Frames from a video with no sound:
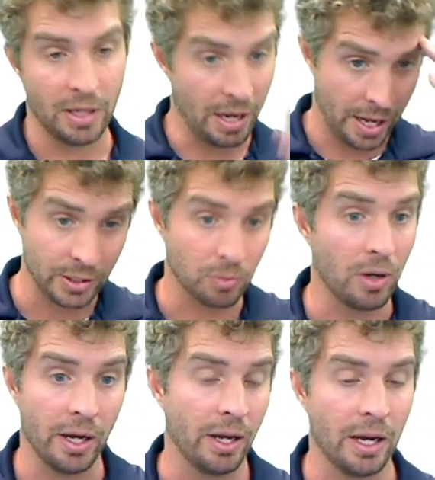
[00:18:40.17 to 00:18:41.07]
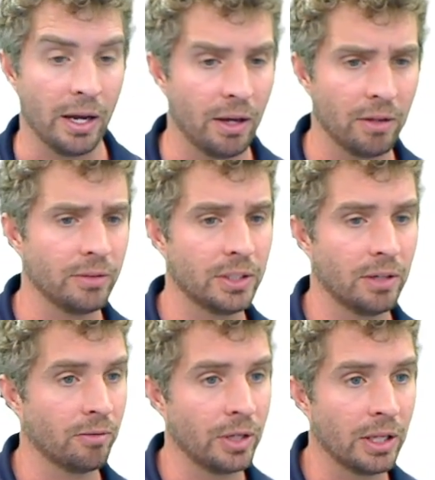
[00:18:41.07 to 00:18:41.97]
hence why I all of a
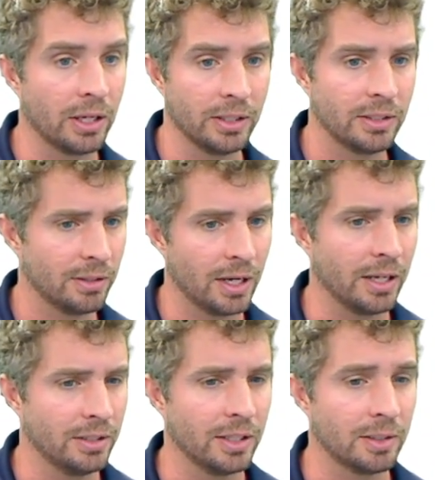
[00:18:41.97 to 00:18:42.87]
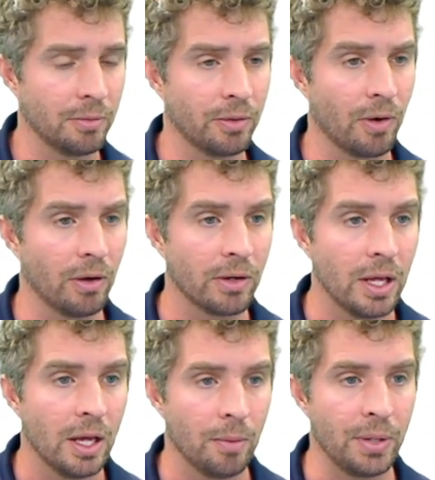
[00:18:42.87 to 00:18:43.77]
sudden realized I'd done something wrong.
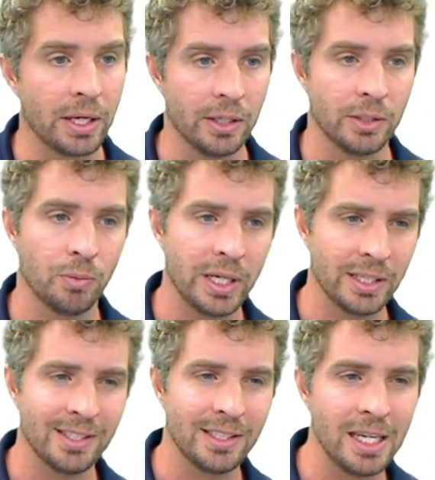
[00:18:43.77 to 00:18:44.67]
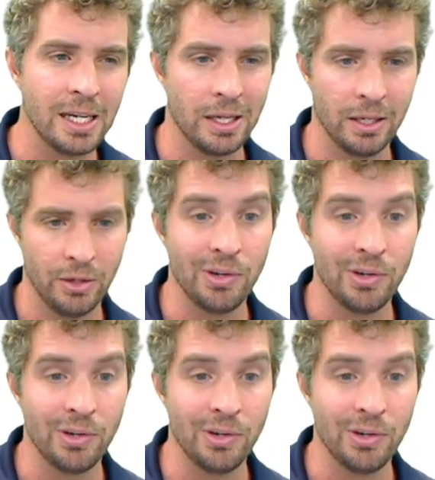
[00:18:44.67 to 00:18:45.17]
Because you can see